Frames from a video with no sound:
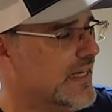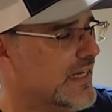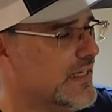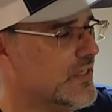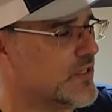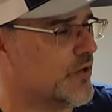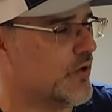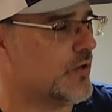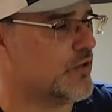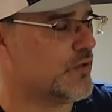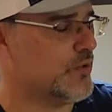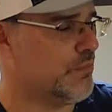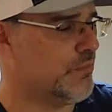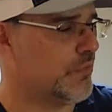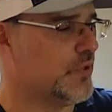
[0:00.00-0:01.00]
You start
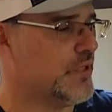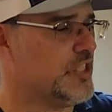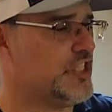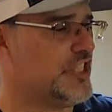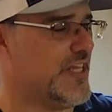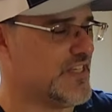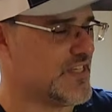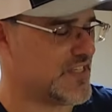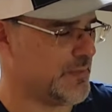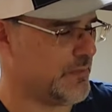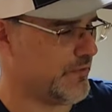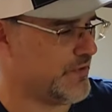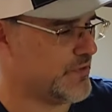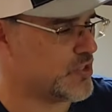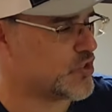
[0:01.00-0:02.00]
to appreciate some
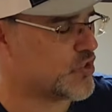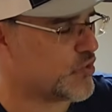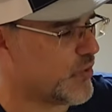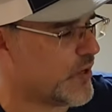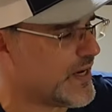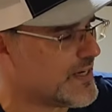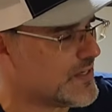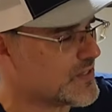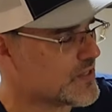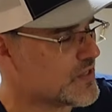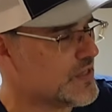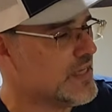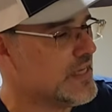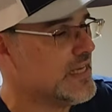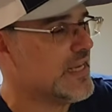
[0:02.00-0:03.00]
of its
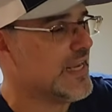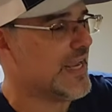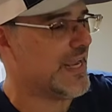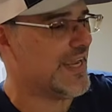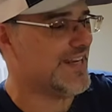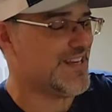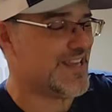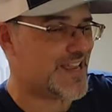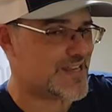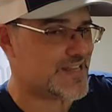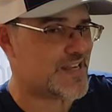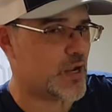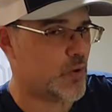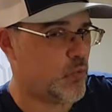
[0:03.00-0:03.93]
traits, And yes, I